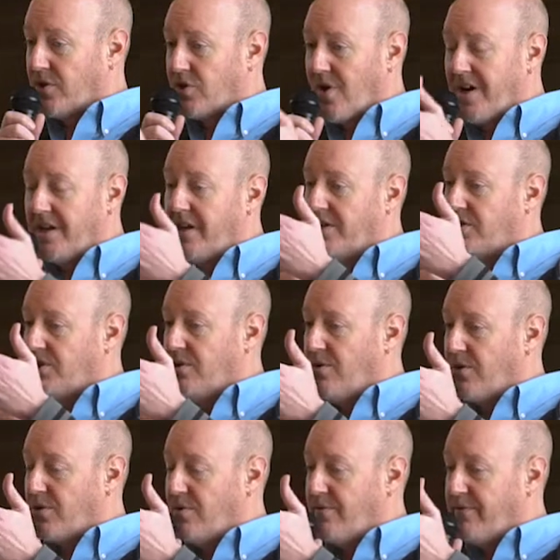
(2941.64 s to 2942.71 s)
They're trying to get
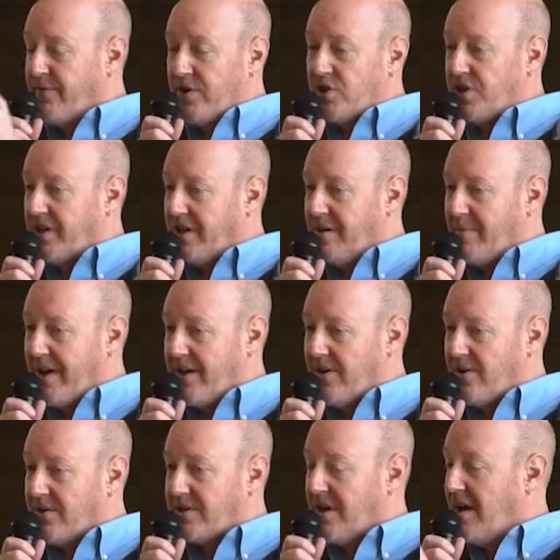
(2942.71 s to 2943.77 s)
you through phishing
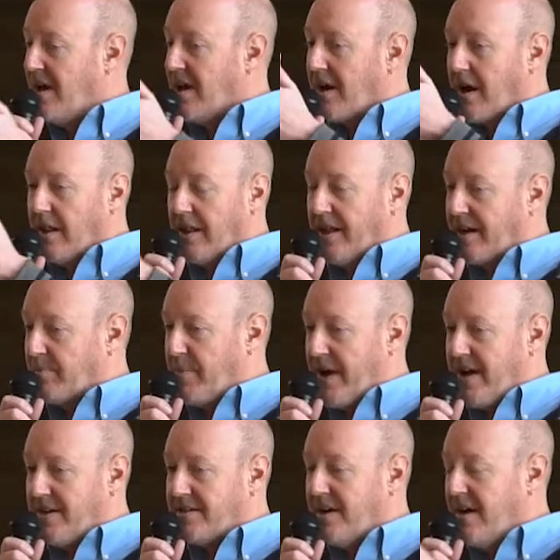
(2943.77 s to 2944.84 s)
emails,
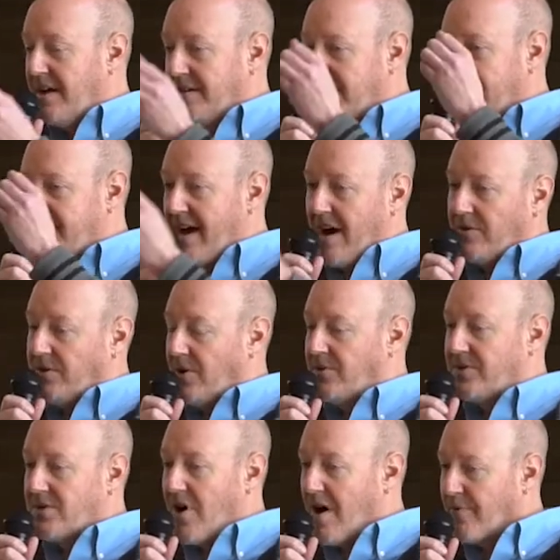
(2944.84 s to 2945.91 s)
clickbait, to
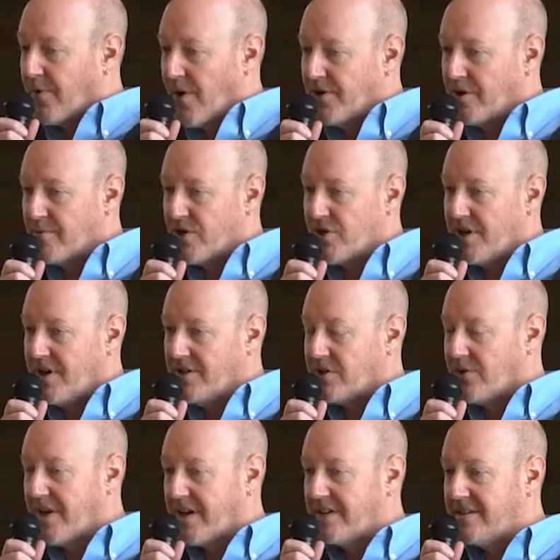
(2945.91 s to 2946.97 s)
download software on your machine
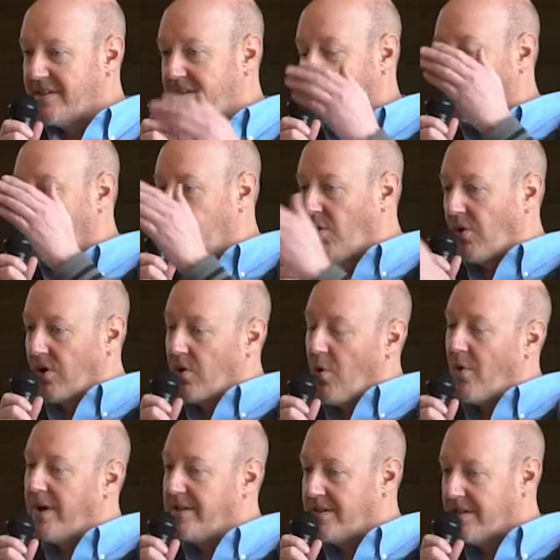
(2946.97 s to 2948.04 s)
so they can steal your
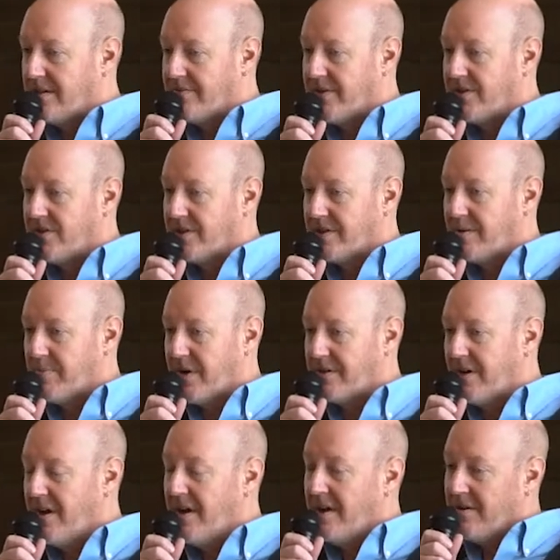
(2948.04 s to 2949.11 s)
coins individually.
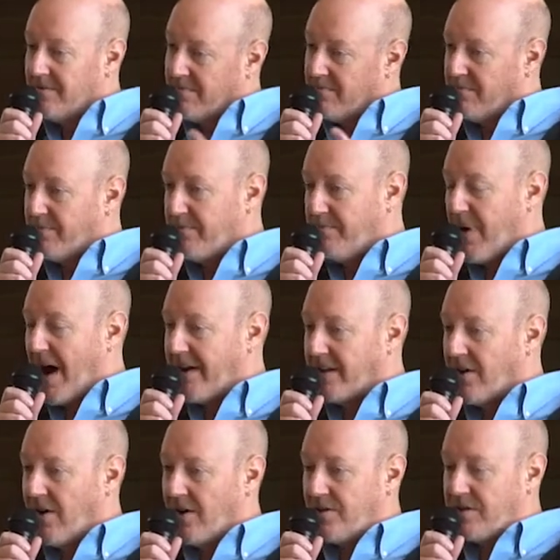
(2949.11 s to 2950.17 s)
But by
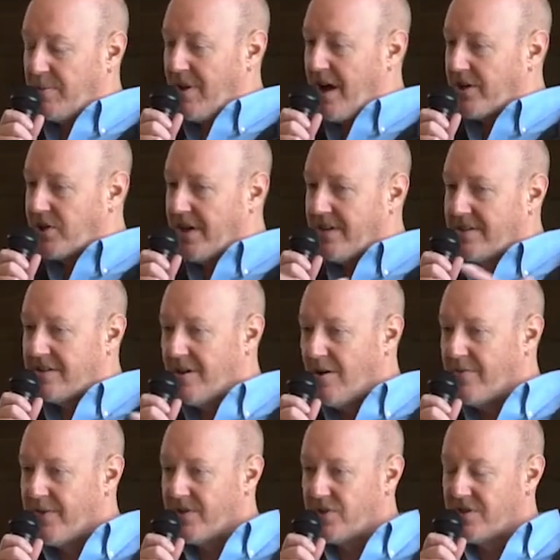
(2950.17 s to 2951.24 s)
and large, the blockchain
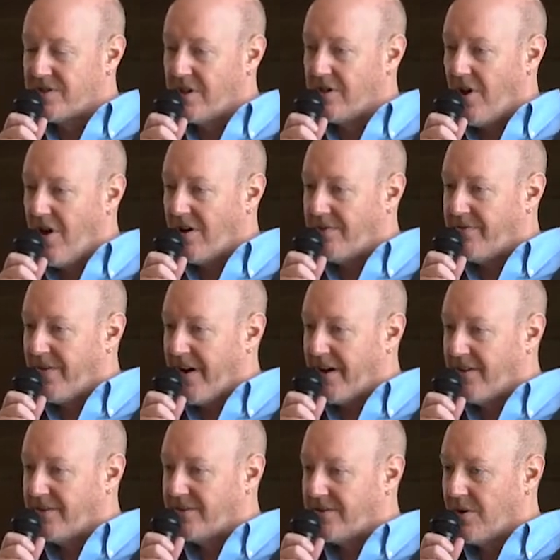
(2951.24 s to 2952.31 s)
itself is just a log
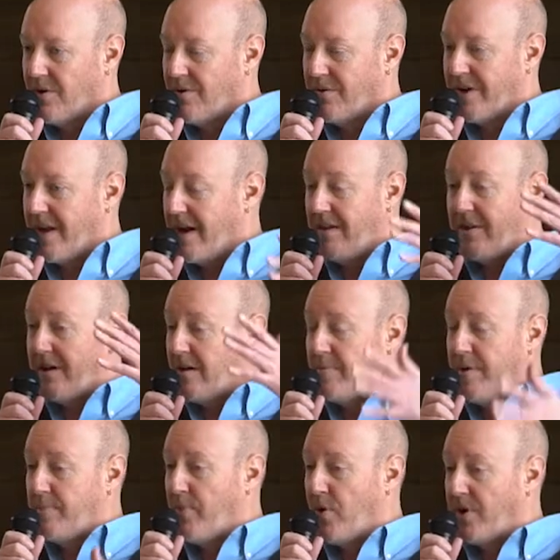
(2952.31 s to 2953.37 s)
file. And so anything can
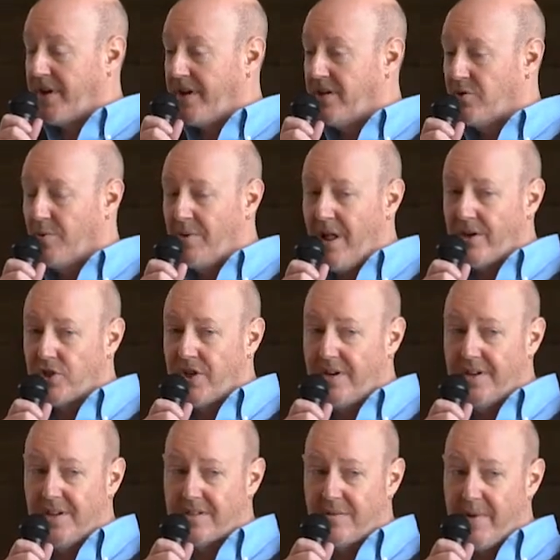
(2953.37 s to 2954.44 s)
be put into a blockchain,
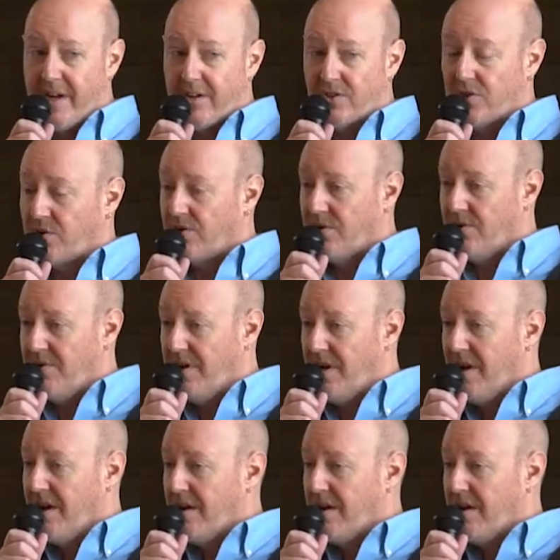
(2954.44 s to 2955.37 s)
it doesn't make it true.